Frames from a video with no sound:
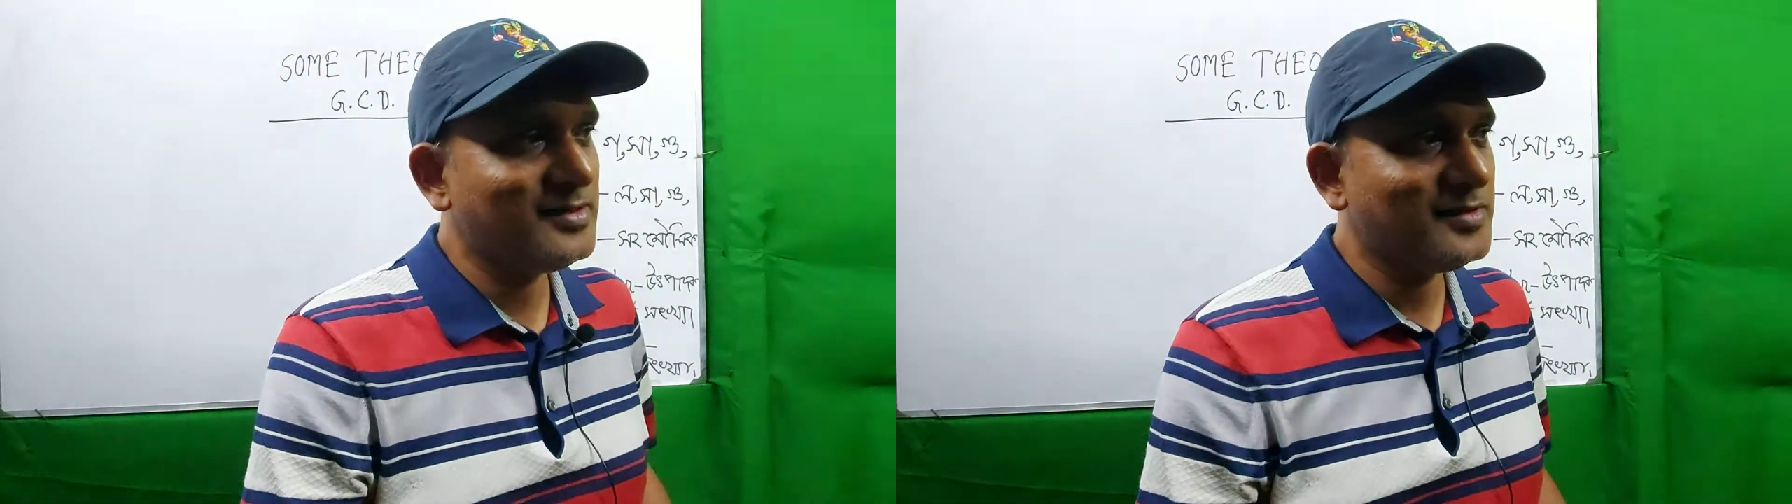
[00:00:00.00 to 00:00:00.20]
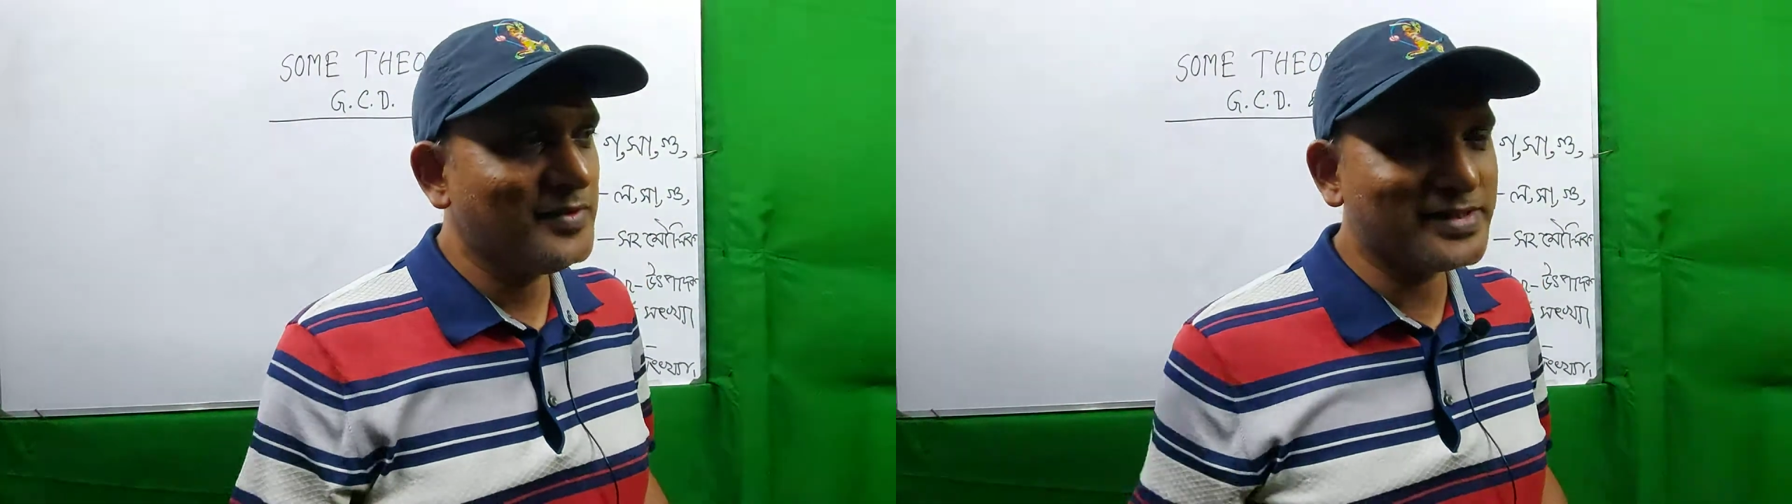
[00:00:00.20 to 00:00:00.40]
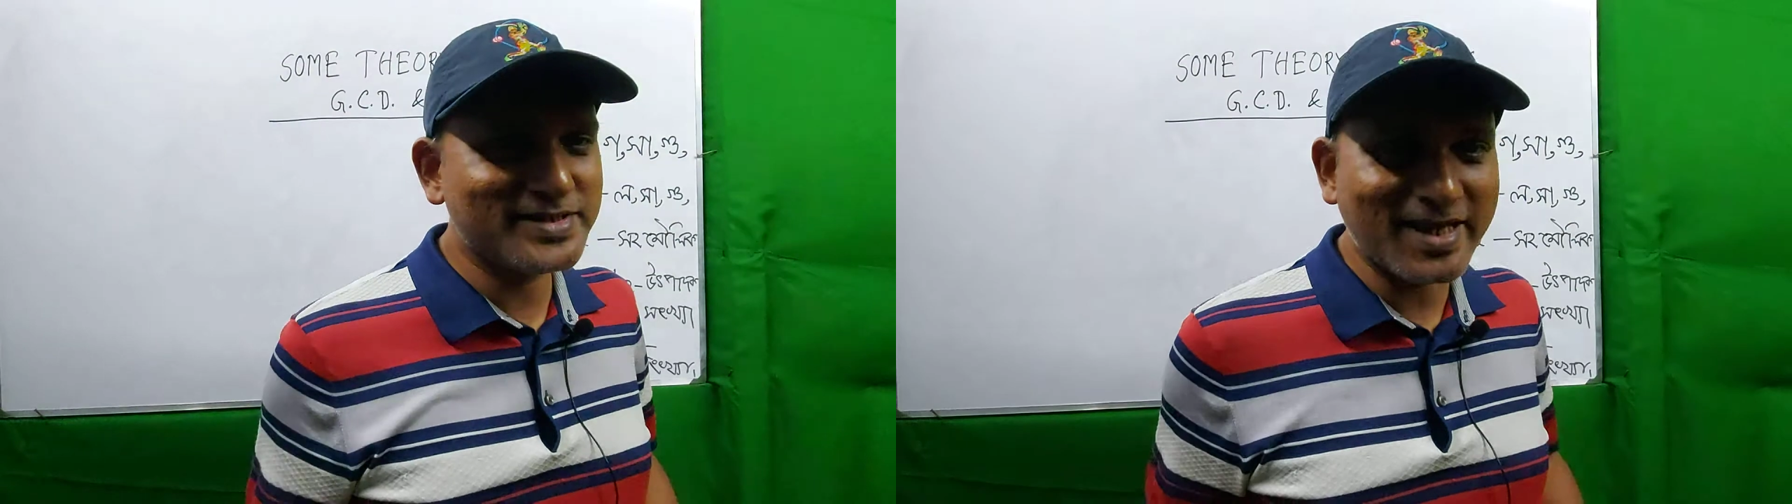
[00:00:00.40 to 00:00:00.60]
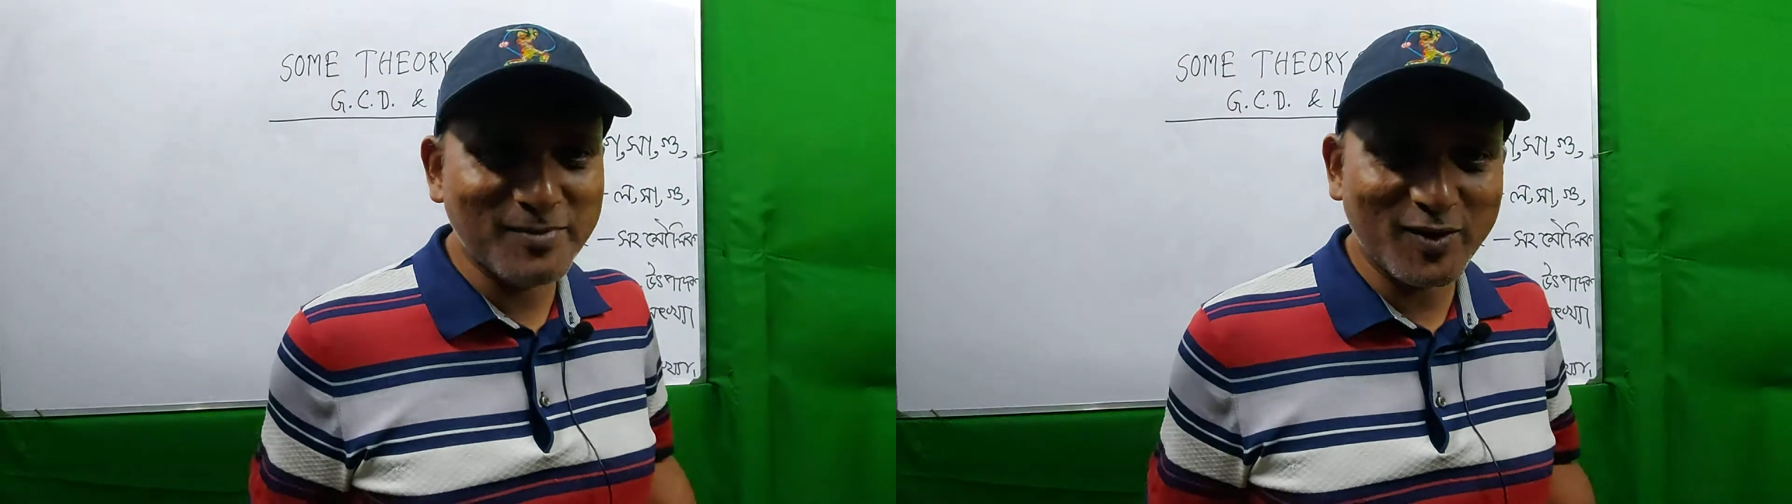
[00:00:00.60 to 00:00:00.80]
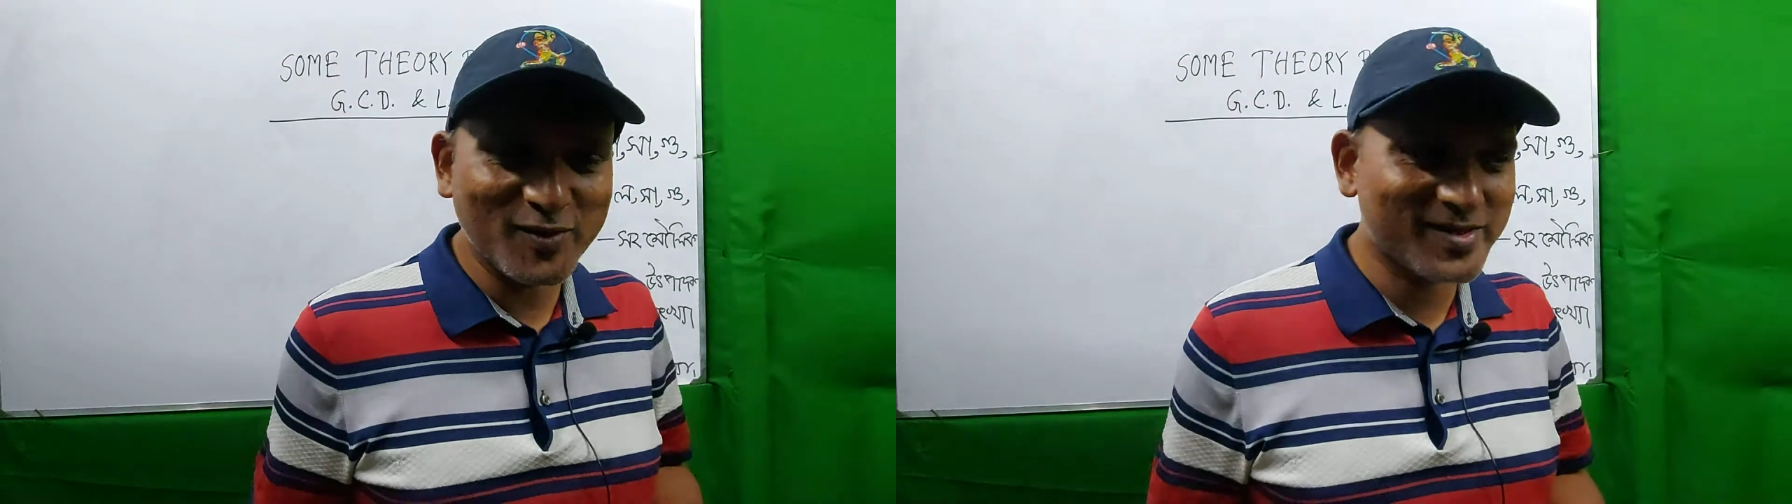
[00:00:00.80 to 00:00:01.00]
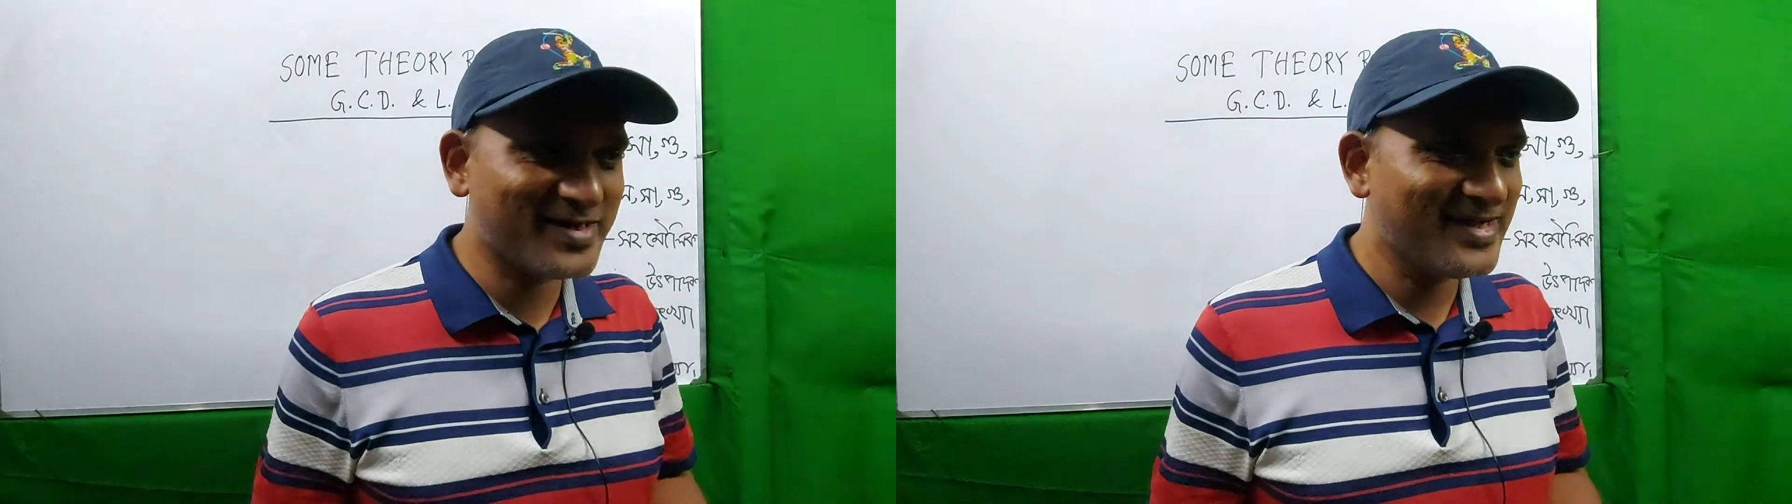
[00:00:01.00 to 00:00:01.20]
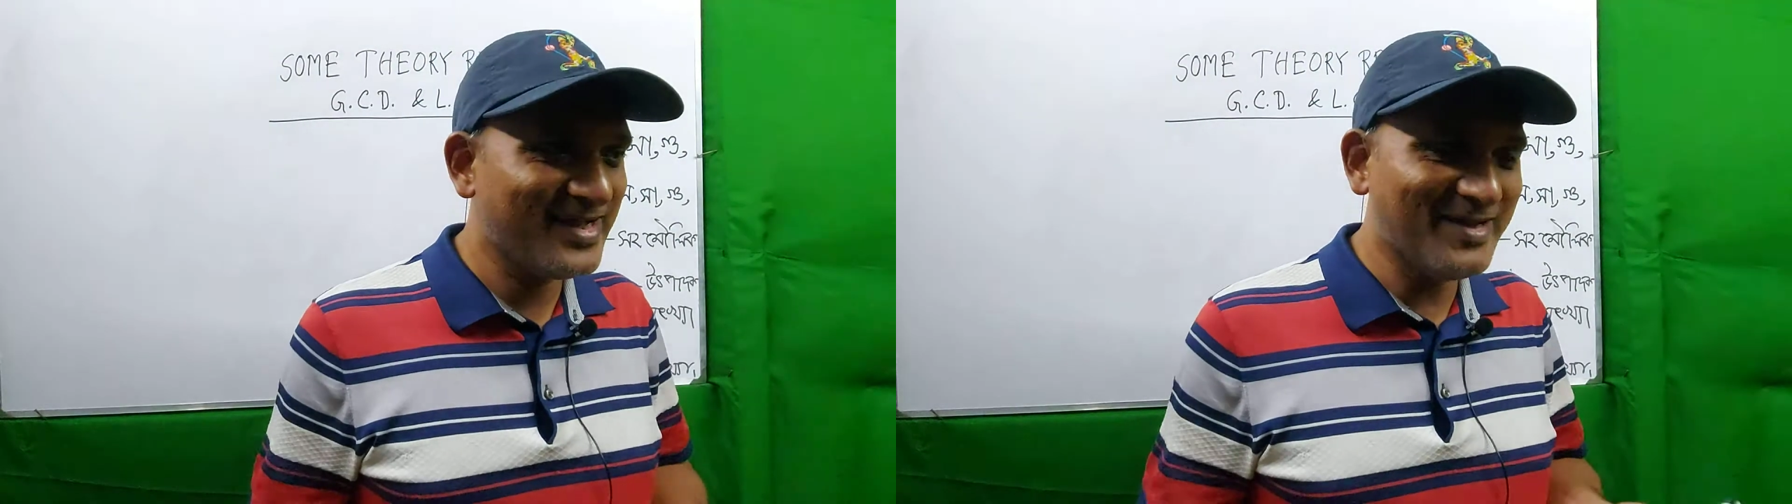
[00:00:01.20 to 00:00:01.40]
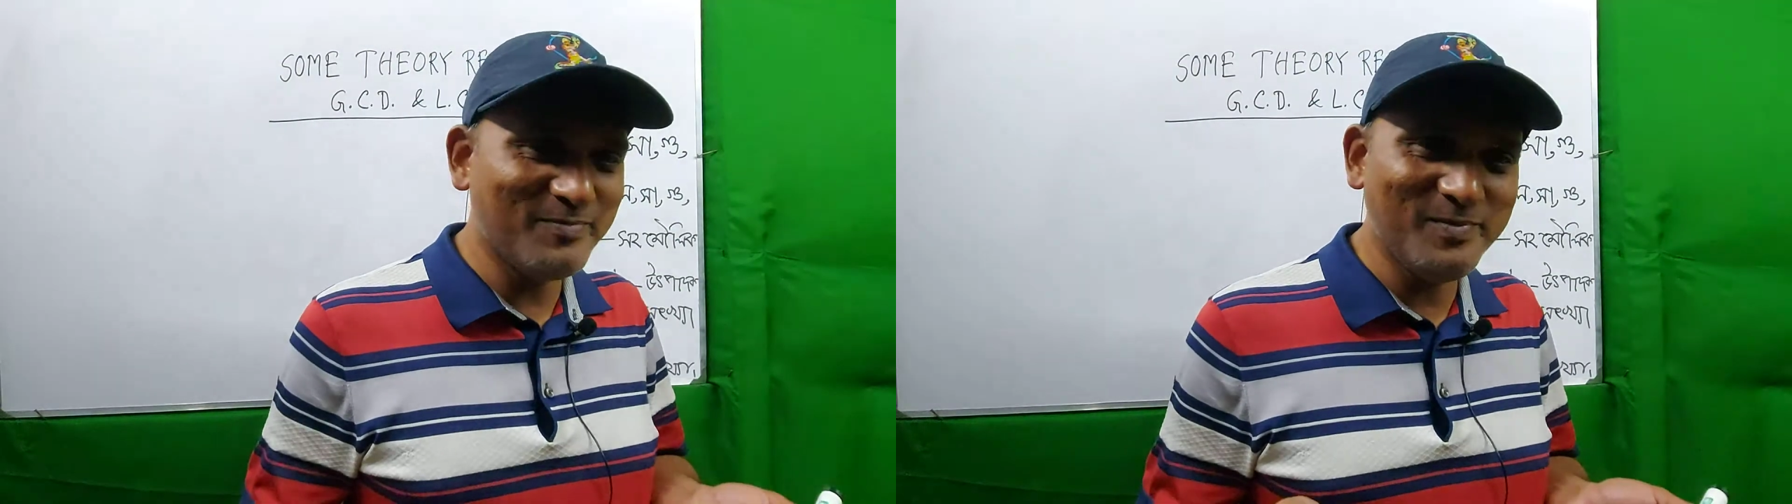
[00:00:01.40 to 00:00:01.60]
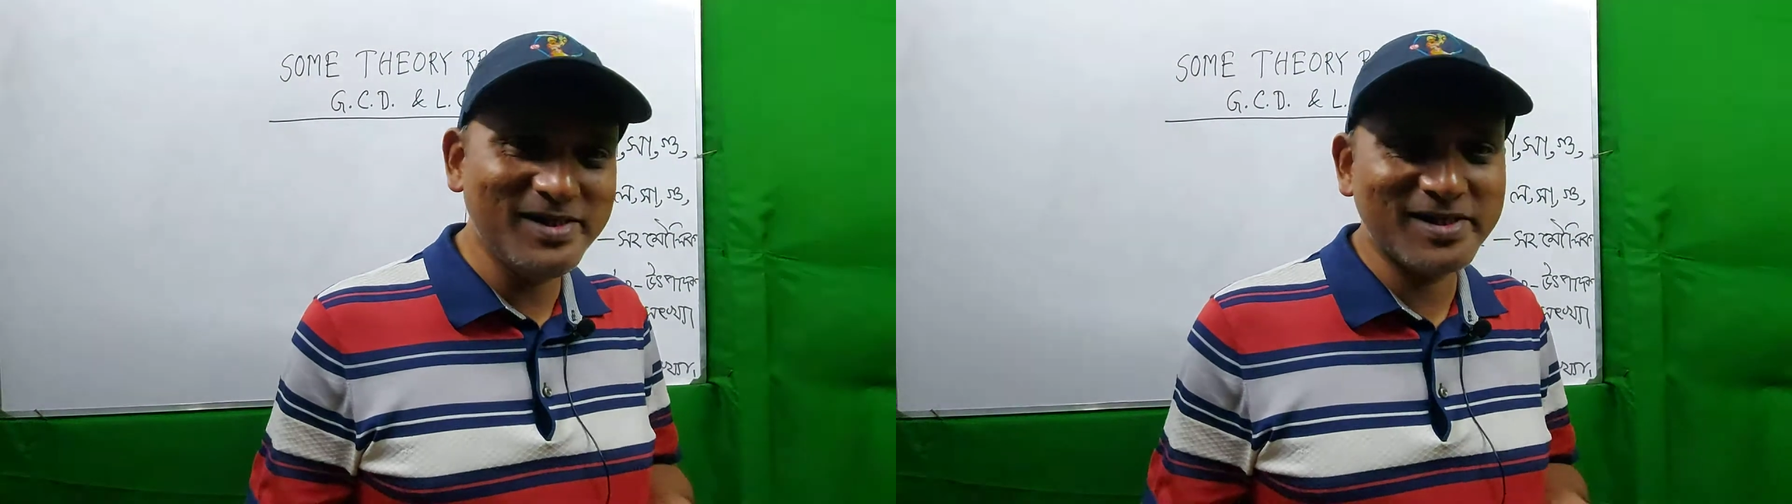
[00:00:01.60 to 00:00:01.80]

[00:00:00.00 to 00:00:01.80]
That is, I am not a Bill